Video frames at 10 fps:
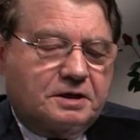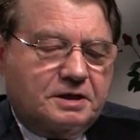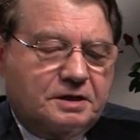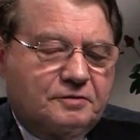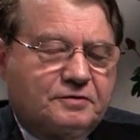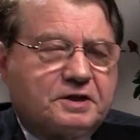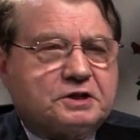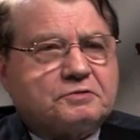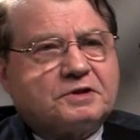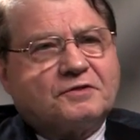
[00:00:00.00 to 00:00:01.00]
In
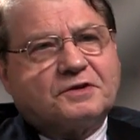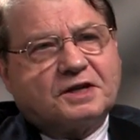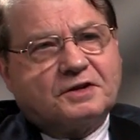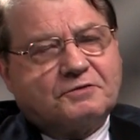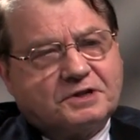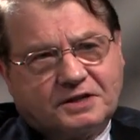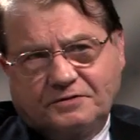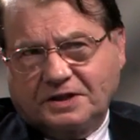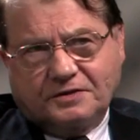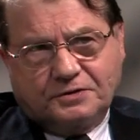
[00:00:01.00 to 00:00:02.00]
France, we had
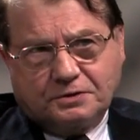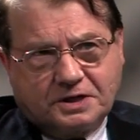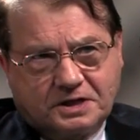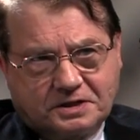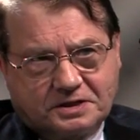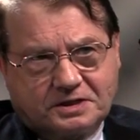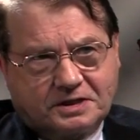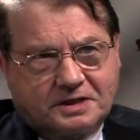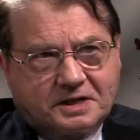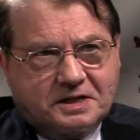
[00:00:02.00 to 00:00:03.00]
very few cases
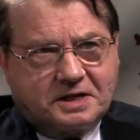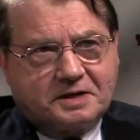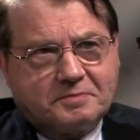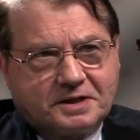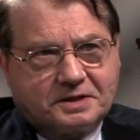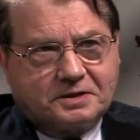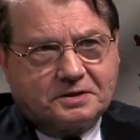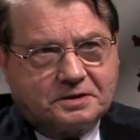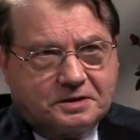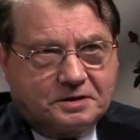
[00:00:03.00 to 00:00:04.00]
at that time, but
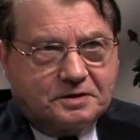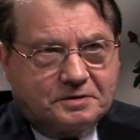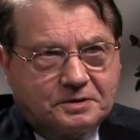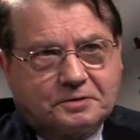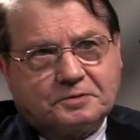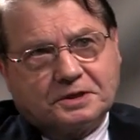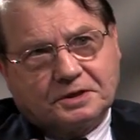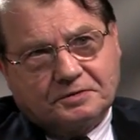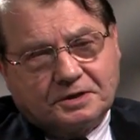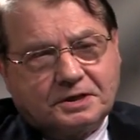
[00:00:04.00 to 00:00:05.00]

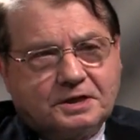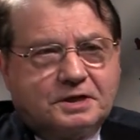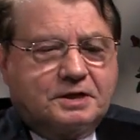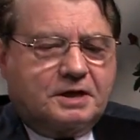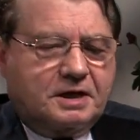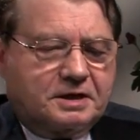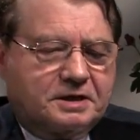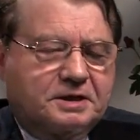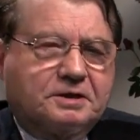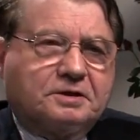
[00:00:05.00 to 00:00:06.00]
I
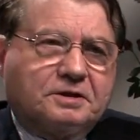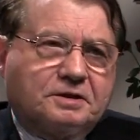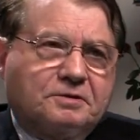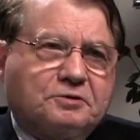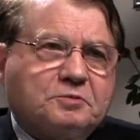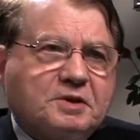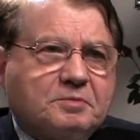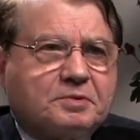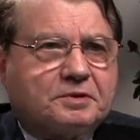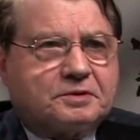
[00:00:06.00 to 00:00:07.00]
read
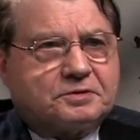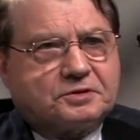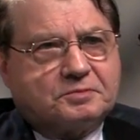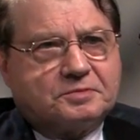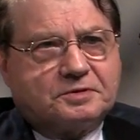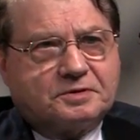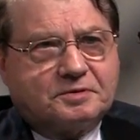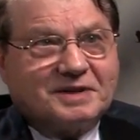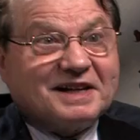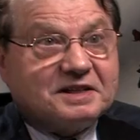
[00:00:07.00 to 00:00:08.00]
newspapers, some
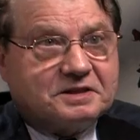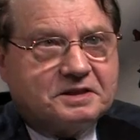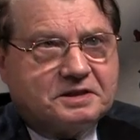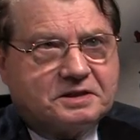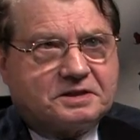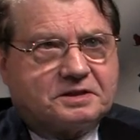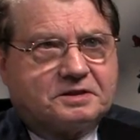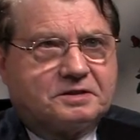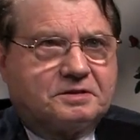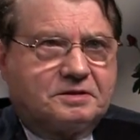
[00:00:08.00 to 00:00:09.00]
magazines,
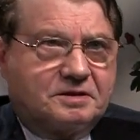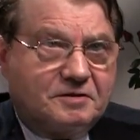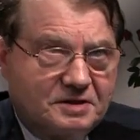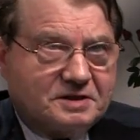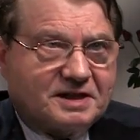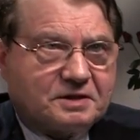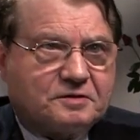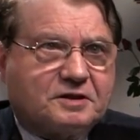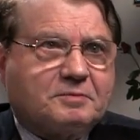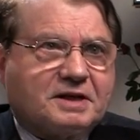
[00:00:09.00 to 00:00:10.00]
even
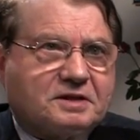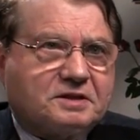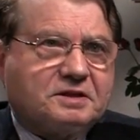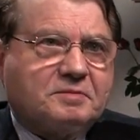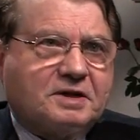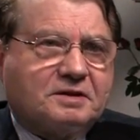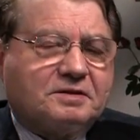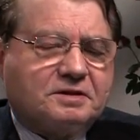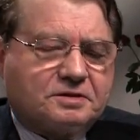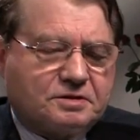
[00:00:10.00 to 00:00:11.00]
scientific magazine about
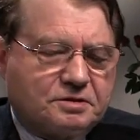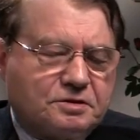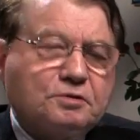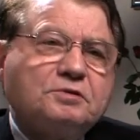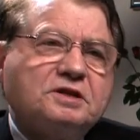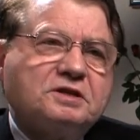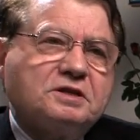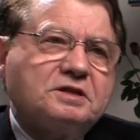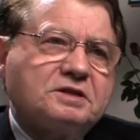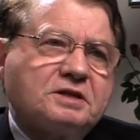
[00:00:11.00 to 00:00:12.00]
this new
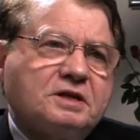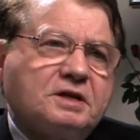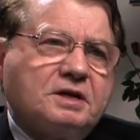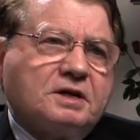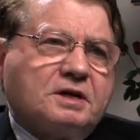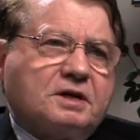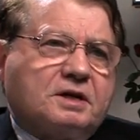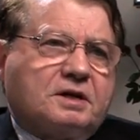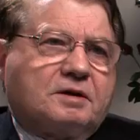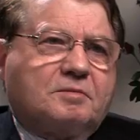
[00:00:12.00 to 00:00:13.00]
disease.
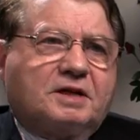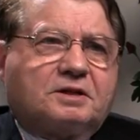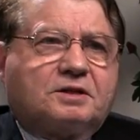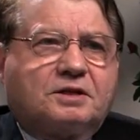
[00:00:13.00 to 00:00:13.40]
But